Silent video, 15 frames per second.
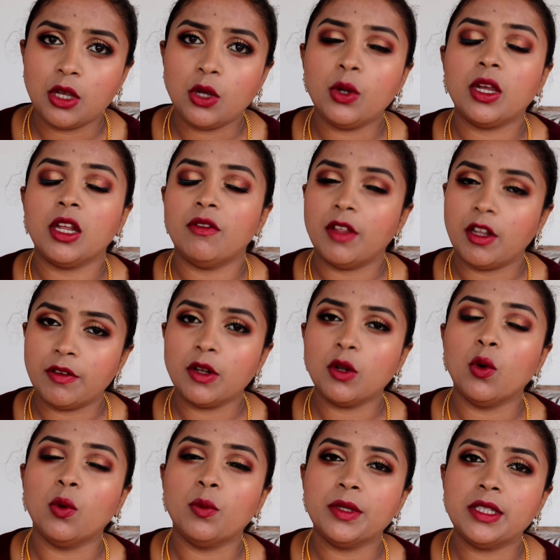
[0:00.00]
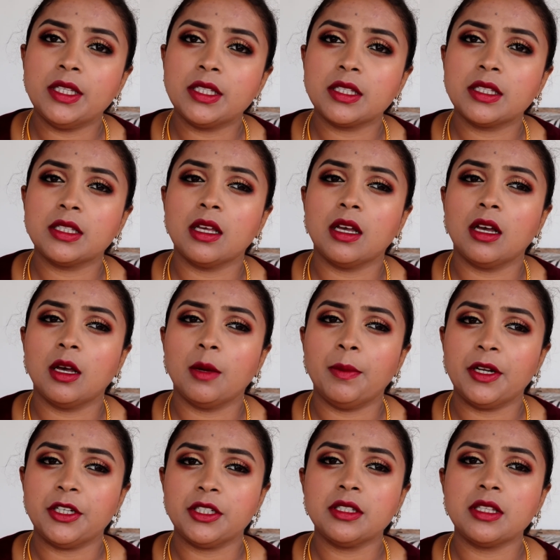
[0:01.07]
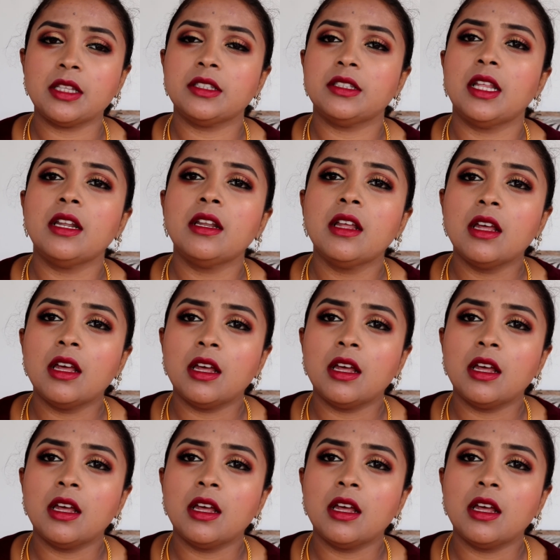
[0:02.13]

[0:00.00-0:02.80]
you can very well go with this brushes and then